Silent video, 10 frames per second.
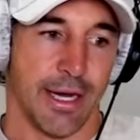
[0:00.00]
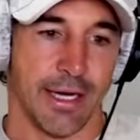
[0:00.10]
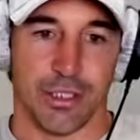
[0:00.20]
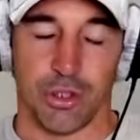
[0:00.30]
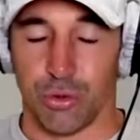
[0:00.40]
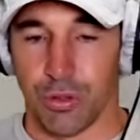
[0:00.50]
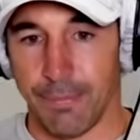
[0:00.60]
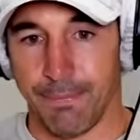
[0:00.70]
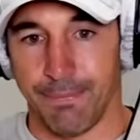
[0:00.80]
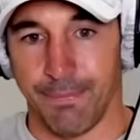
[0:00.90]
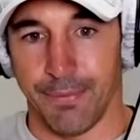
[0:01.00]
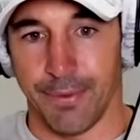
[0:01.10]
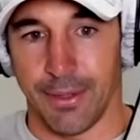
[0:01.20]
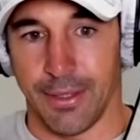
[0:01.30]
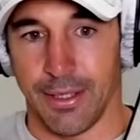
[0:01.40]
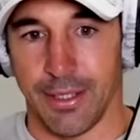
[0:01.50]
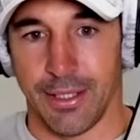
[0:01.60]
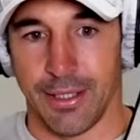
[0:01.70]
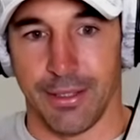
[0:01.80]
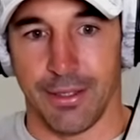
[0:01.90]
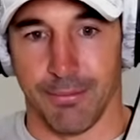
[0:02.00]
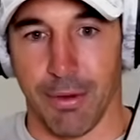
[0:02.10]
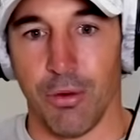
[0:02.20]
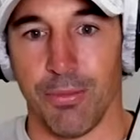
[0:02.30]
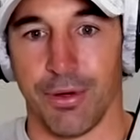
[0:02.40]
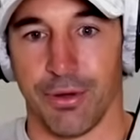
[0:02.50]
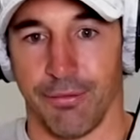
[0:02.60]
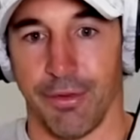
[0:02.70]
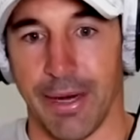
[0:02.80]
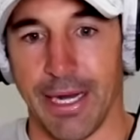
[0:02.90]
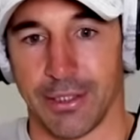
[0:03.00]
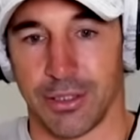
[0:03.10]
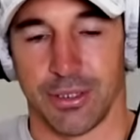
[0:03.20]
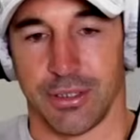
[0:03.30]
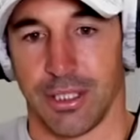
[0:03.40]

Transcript: he stood up in the moment of the match,